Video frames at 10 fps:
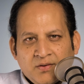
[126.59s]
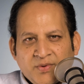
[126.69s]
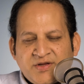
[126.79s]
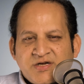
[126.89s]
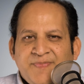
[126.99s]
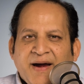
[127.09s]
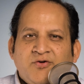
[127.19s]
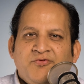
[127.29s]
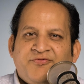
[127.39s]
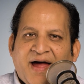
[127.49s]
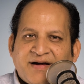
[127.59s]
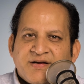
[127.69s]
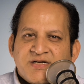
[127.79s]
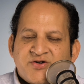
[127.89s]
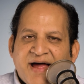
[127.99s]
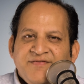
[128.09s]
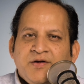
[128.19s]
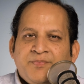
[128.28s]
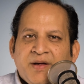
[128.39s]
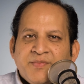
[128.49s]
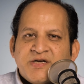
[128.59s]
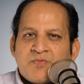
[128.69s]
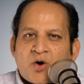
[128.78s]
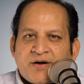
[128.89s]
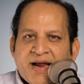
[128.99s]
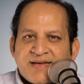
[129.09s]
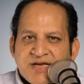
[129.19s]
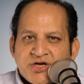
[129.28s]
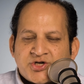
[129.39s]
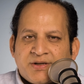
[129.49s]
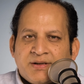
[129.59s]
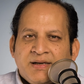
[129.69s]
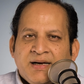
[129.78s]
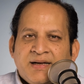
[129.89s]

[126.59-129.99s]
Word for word: With respect to factors driving payments modernization,